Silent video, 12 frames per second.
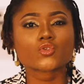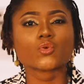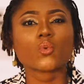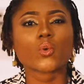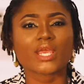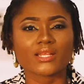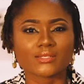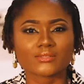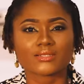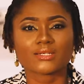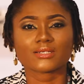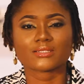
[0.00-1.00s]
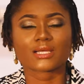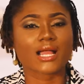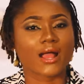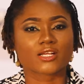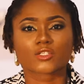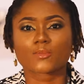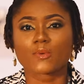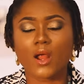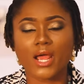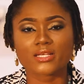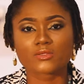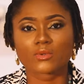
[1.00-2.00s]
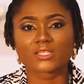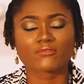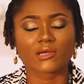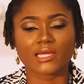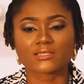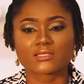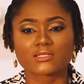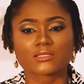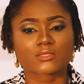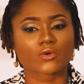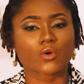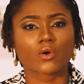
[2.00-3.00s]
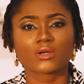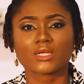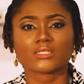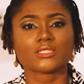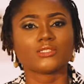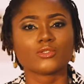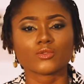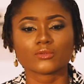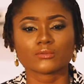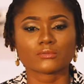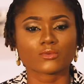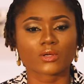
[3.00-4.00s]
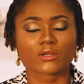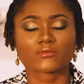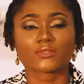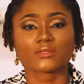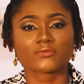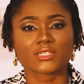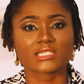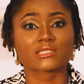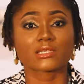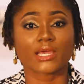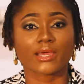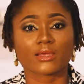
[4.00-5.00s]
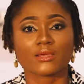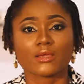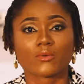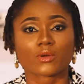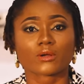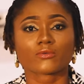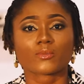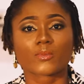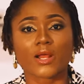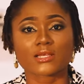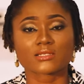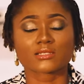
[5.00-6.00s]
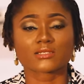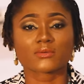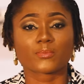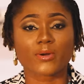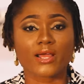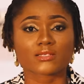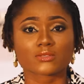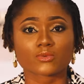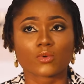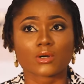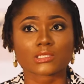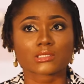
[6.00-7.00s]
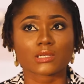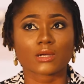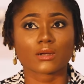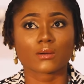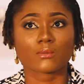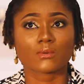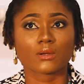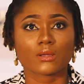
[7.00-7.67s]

to win the cash prize, whatever it is, or the new one of this year, one of the prizes was a